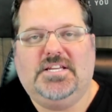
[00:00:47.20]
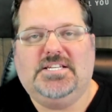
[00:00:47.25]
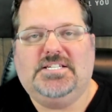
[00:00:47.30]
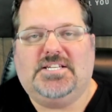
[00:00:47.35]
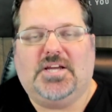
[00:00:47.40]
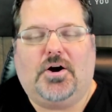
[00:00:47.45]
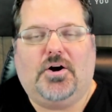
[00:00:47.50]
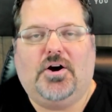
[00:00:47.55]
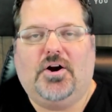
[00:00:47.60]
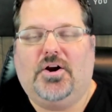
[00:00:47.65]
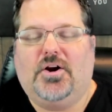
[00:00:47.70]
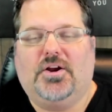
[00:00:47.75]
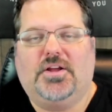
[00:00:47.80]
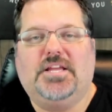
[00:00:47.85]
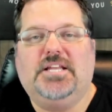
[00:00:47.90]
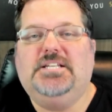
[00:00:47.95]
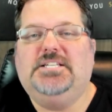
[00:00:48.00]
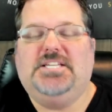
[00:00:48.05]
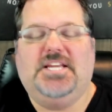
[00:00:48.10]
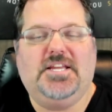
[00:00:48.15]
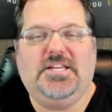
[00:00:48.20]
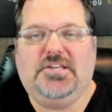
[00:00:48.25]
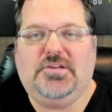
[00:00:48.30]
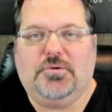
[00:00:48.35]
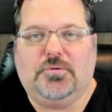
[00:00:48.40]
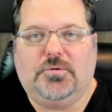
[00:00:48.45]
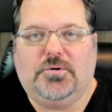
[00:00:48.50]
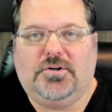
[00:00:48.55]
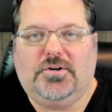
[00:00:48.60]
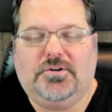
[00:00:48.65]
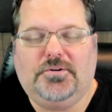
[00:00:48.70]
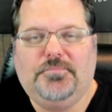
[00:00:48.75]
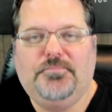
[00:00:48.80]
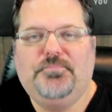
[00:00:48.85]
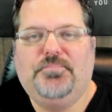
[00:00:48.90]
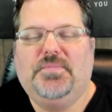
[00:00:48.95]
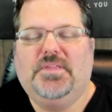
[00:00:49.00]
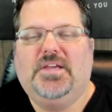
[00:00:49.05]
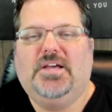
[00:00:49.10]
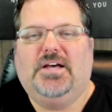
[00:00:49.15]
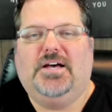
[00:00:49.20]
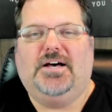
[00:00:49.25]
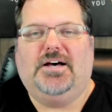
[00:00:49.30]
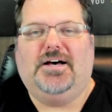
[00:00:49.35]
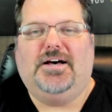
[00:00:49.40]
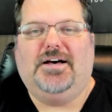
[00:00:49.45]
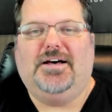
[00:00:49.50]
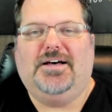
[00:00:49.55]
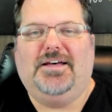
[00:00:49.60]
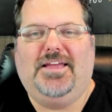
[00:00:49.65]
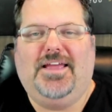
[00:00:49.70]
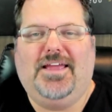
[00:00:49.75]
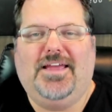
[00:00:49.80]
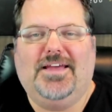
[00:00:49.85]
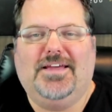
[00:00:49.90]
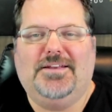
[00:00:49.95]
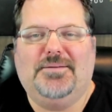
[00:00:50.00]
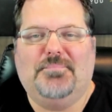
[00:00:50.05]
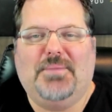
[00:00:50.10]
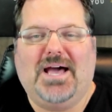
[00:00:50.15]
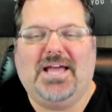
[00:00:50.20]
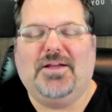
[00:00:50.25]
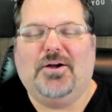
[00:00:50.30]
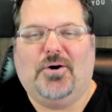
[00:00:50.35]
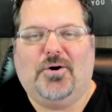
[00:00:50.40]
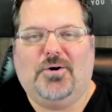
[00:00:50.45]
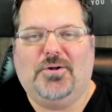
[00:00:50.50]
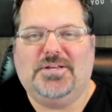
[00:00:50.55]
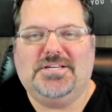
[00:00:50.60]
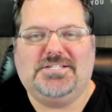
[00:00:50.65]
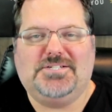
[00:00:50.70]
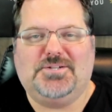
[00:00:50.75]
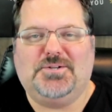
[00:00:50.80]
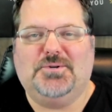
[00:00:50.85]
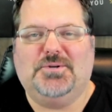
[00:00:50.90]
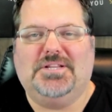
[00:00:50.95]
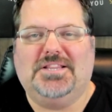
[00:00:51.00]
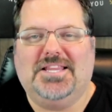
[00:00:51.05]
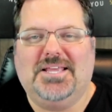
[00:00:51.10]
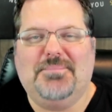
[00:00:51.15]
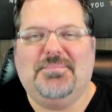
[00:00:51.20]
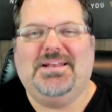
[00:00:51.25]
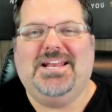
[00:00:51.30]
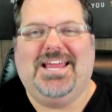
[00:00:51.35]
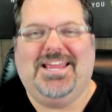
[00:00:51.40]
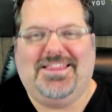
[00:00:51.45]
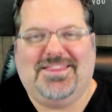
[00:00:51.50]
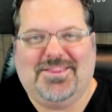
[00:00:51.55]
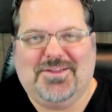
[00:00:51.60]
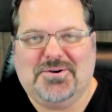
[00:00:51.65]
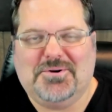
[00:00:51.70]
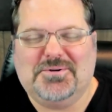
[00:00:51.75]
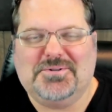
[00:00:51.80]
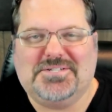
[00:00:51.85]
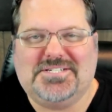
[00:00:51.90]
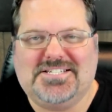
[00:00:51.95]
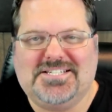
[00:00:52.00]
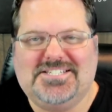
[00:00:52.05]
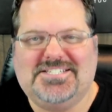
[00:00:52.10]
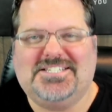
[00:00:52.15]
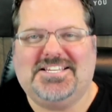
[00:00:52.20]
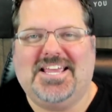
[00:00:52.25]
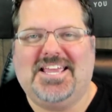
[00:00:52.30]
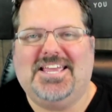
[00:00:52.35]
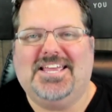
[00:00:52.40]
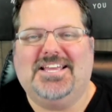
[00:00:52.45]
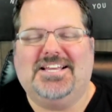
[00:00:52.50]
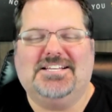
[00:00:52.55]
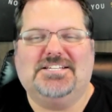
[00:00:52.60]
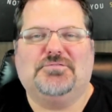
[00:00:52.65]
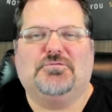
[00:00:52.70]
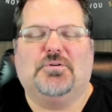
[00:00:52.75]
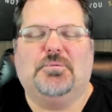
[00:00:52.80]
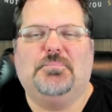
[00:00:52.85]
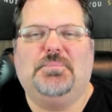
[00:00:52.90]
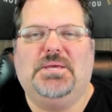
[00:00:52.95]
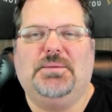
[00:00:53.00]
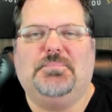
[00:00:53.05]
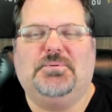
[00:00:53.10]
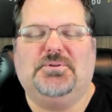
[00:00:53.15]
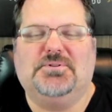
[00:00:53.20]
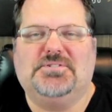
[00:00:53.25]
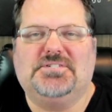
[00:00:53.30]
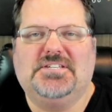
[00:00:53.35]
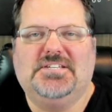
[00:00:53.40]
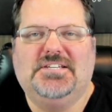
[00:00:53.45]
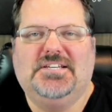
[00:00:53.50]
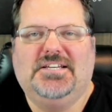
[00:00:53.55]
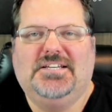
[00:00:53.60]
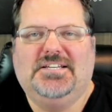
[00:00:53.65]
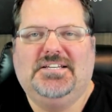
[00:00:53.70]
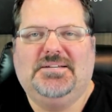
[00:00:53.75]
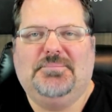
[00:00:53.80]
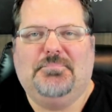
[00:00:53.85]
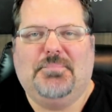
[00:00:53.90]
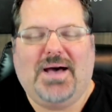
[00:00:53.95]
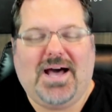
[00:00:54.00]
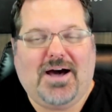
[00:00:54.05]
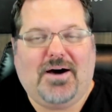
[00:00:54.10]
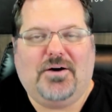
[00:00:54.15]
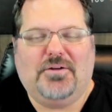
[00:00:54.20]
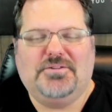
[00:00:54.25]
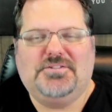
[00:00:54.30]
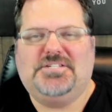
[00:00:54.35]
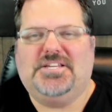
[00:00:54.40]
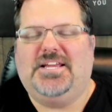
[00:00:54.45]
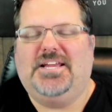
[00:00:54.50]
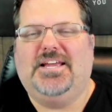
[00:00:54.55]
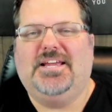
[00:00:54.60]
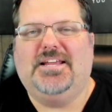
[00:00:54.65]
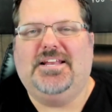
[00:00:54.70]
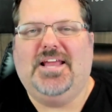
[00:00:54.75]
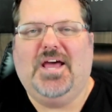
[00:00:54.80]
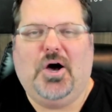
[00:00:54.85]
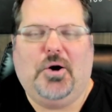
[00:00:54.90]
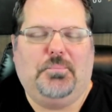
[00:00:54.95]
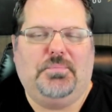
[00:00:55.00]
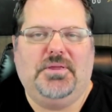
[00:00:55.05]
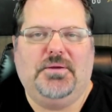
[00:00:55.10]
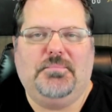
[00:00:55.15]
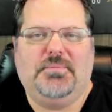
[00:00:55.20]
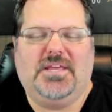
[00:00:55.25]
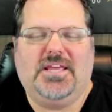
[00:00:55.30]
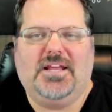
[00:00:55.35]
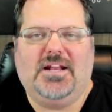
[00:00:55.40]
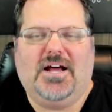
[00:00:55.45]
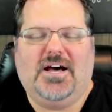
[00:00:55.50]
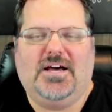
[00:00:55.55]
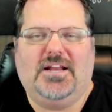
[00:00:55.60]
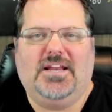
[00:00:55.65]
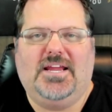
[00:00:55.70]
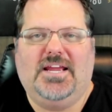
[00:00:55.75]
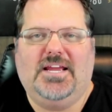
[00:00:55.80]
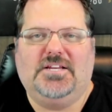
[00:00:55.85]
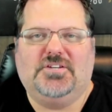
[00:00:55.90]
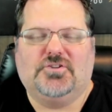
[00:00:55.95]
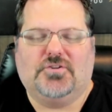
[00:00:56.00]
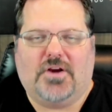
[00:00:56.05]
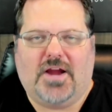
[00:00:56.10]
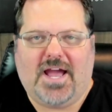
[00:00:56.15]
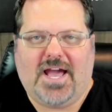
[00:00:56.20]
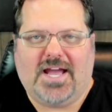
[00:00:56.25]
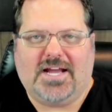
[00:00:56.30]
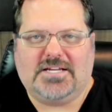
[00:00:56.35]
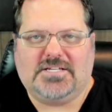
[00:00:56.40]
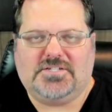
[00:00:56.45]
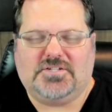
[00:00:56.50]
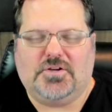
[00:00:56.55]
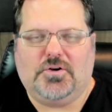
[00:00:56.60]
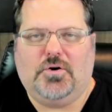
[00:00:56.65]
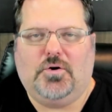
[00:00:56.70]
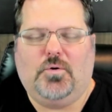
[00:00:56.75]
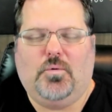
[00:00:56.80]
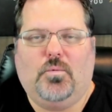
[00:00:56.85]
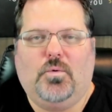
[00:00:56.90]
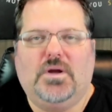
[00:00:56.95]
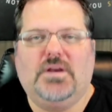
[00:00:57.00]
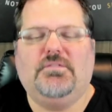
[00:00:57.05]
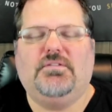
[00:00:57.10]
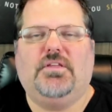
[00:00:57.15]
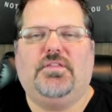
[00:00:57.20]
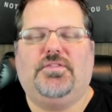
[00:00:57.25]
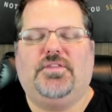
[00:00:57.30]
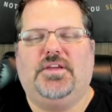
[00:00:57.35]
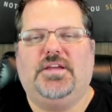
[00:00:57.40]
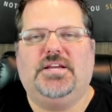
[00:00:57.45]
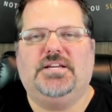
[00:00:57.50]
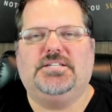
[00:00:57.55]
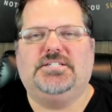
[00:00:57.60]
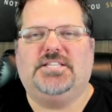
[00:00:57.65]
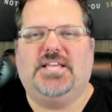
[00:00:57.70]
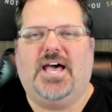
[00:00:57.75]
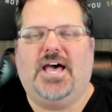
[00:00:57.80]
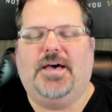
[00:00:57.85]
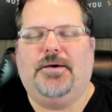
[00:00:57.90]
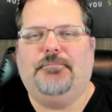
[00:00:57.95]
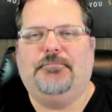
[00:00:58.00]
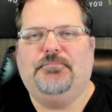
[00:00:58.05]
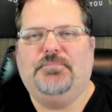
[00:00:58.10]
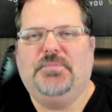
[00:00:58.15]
are continual. And my goal is to eliminate those sayings from people's mouths and help them get on a track. So one of the things that,